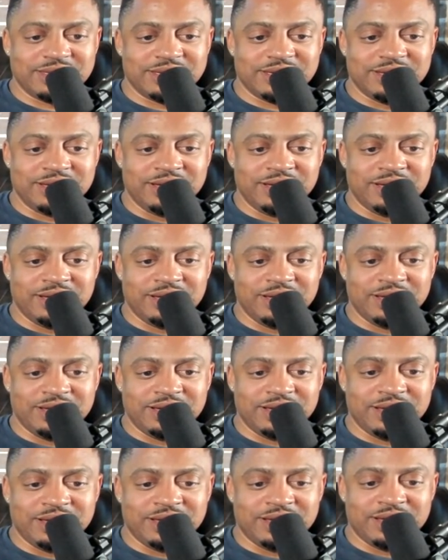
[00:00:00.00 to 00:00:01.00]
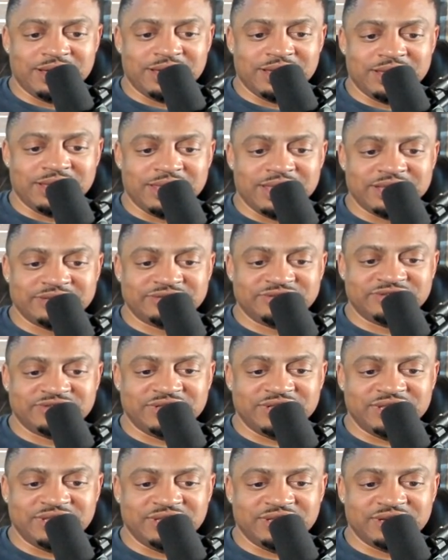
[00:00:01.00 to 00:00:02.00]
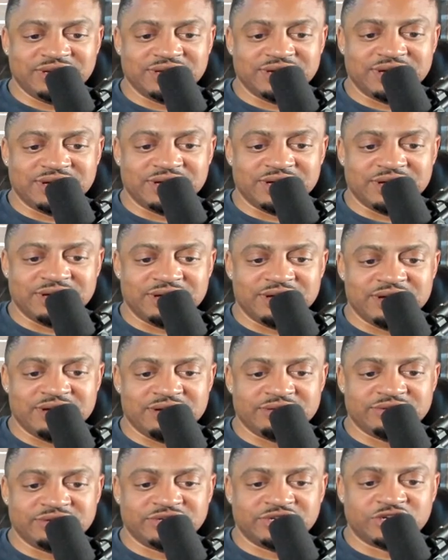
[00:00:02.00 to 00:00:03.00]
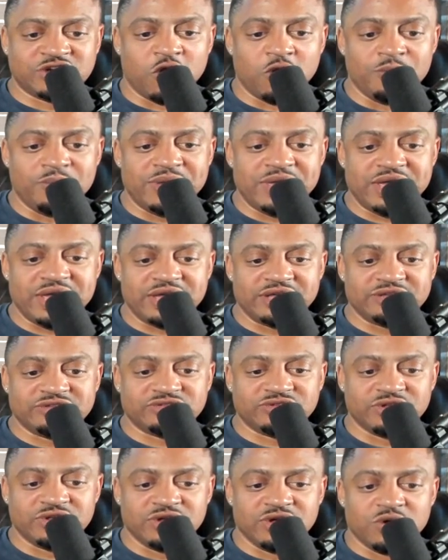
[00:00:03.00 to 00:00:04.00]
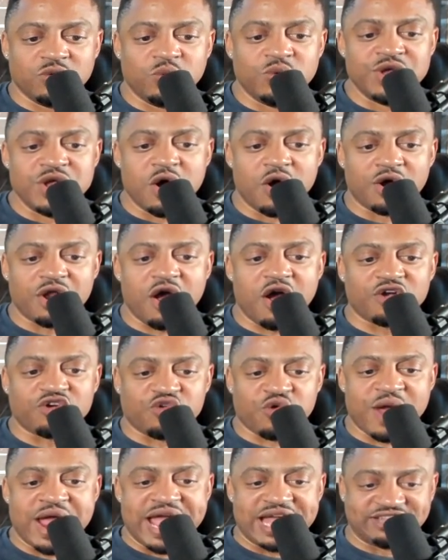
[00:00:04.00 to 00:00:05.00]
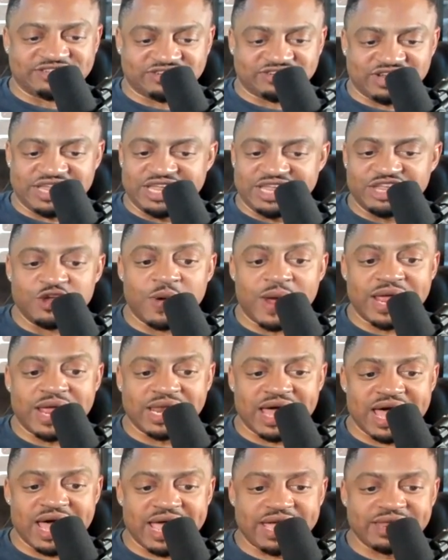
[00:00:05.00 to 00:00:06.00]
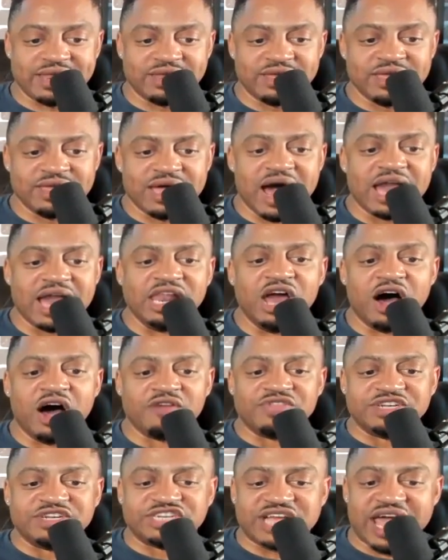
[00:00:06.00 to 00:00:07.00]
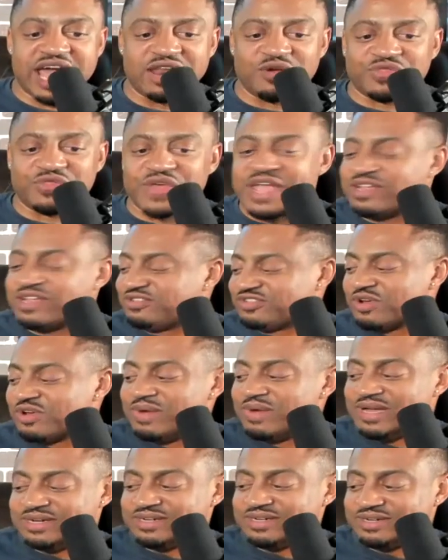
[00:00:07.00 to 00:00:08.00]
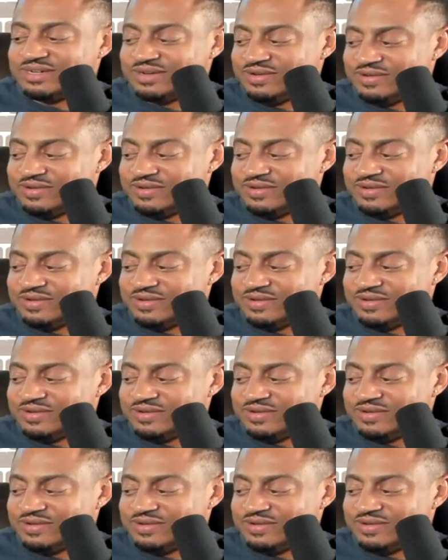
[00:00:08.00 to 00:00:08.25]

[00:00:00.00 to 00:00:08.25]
Let's see. ShowBizz, we on our grizzly. You ain't lying. I love the channel. Thank you so much.